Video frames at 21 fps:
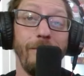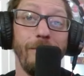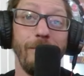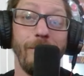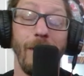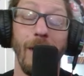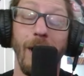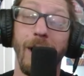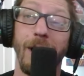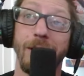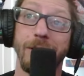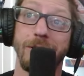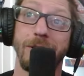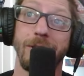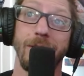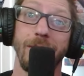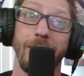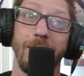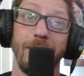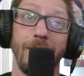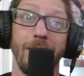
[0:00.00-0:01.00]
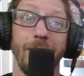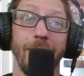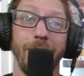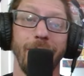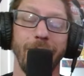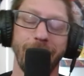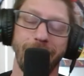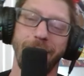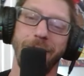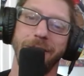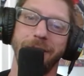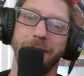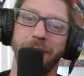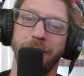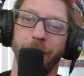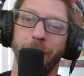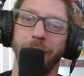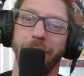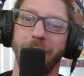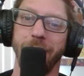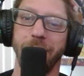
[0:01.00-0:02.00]
fudge. Let's listen
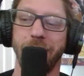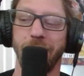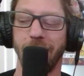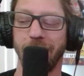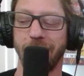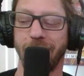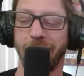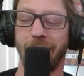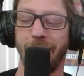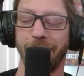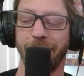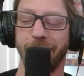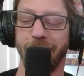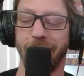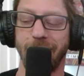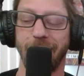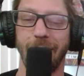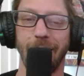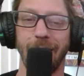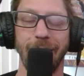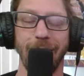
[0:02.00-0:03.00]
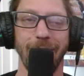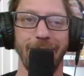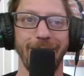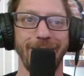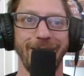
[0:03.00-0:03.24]
to what the judges have to say.